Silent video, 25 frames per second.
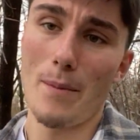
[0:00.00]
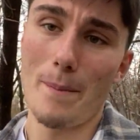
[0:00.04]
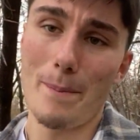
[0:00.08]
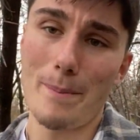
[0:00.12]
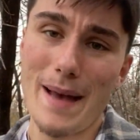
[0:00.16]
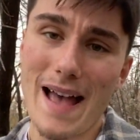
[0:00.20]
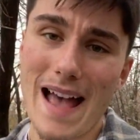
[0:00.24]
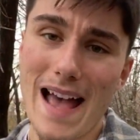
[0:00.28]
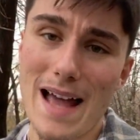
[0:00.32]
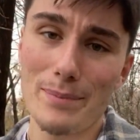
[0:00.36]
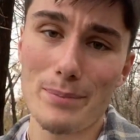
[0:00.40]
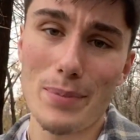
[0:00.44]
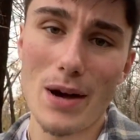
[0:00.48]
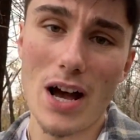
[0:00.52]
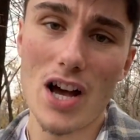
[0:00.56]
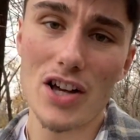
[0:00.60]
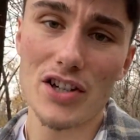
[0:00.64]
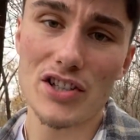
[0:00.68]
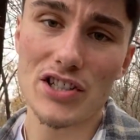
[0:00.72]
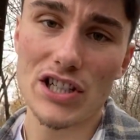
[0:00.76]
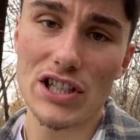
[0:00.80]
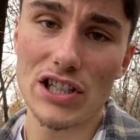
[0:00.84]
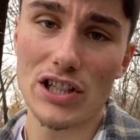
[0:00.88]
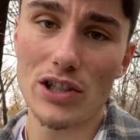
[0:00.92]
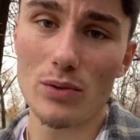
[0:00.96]
bad
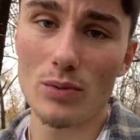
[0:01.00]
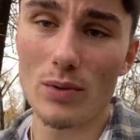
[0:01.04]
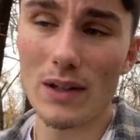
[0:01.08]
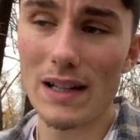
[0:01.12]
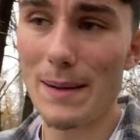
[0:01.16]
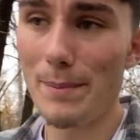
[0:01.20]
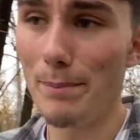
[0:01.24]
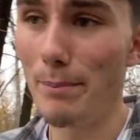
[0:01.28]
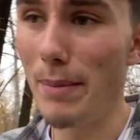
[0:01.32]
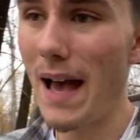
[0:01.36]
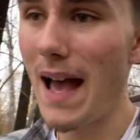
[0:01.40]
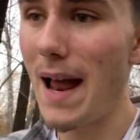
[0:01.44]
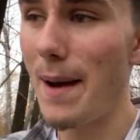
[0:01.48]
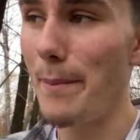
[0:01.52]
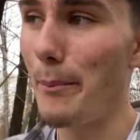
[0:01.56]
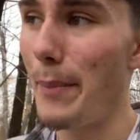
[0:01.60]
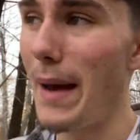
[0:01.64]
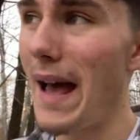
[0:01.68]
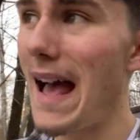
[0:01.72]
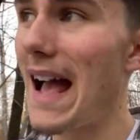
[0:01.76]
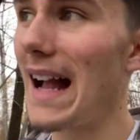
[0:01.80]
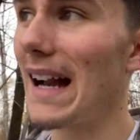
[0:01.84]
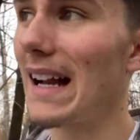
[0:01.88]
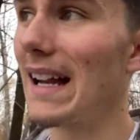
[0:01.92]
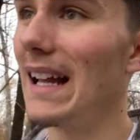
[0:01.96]
posture, really bad
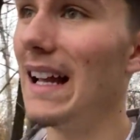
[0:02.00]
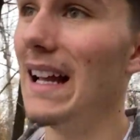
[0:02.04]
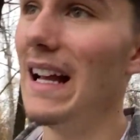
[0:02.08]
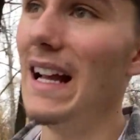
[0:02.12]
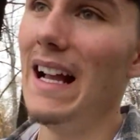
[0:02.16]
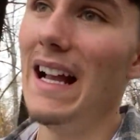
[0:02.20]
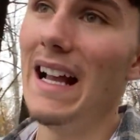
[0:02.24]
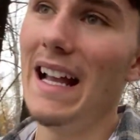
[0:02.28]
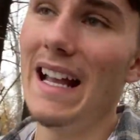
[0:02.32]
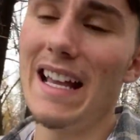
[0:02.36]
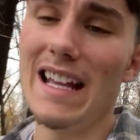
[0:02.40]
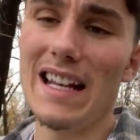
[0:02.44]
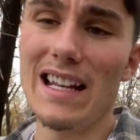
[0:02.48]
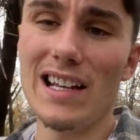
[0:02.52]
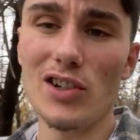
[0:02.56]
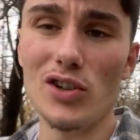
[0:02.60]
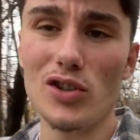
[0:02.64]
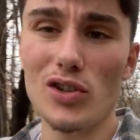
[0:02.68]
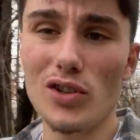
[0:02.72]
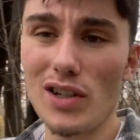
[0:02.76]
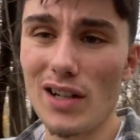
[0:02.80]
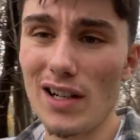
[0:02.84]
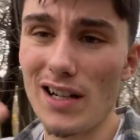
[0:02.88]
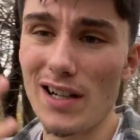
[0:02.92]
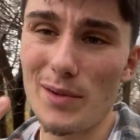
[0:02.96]
back, and
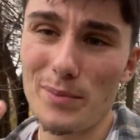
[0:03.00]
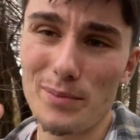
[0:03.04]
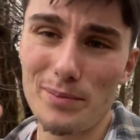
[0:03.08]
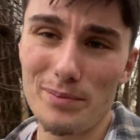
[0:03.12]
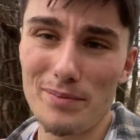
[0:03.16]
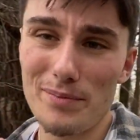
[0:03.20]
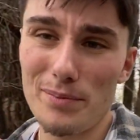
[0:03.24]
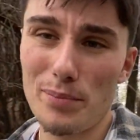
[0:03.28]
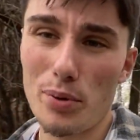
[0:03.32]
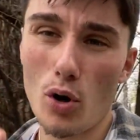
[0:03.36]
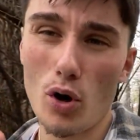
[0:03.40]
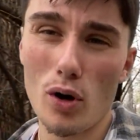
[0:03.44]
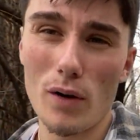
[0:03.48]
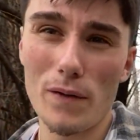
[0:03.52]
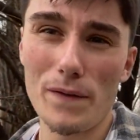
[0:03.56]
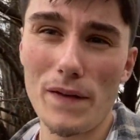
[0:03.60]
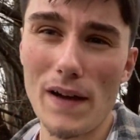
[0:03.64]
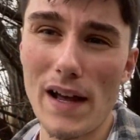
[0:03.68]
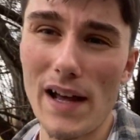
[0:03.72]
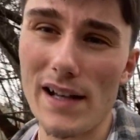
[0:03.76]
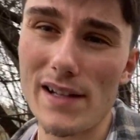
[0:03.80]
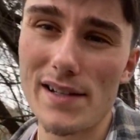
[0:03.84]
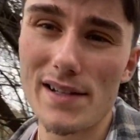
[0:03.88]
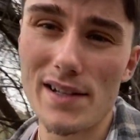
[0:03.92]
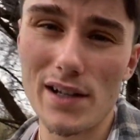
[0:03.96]
a poor
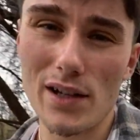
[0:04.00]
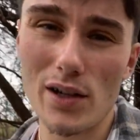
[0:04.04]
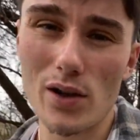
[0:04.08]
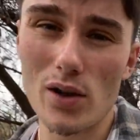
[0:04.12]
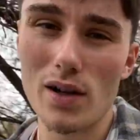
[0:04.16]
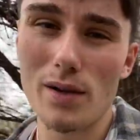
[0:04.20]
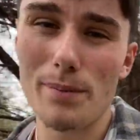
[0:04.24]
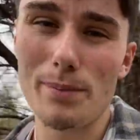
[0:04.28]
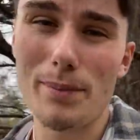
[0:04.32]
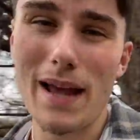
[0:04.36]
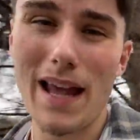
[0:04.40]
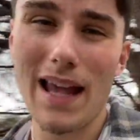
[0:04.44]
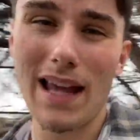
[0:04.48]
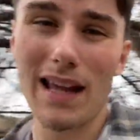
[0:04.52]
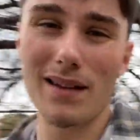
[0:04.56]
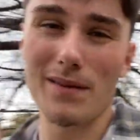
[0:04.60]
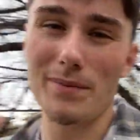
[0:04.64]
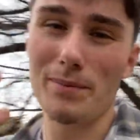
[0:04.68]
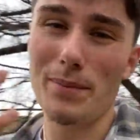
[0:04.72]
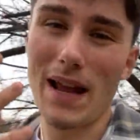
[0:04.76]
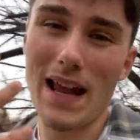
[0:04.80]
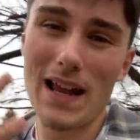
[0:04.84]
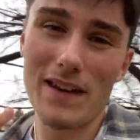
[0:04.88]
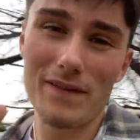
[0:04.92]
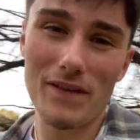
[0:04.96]
face, a pain
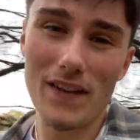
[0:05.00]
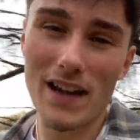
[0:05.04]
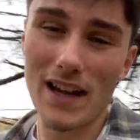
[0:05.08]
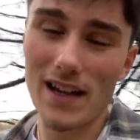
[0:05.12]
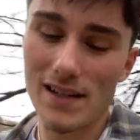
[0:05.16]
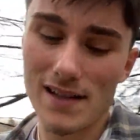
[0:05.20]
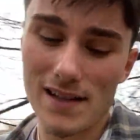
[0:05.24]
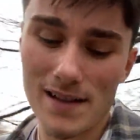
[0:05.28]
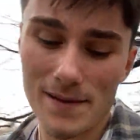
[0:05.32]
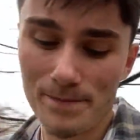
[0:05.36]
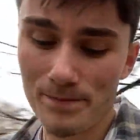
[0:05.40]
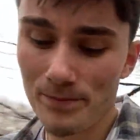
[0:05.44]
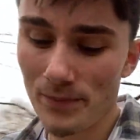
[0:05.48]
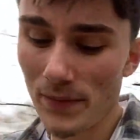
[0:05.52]
face.